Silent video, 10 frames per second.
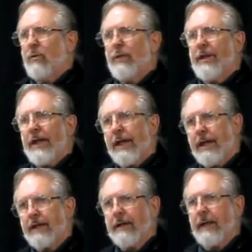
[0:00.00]

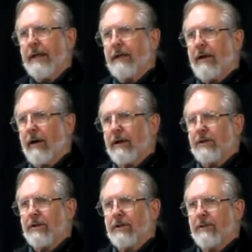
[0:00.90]
within a
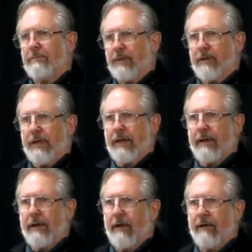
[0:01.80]
larger
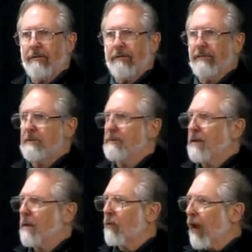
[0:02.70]
community of
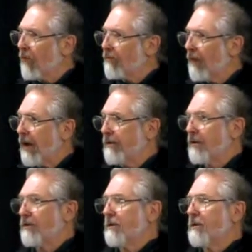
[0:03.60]
around
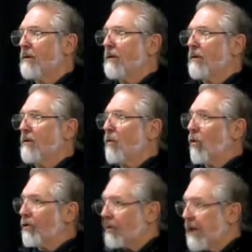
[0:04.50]
500
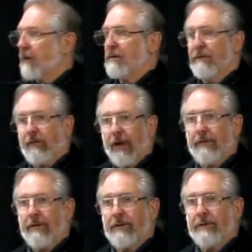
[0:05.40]
or 300 to
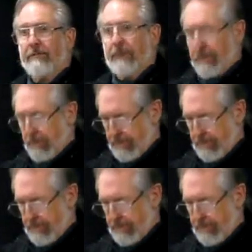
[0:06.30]
500 people.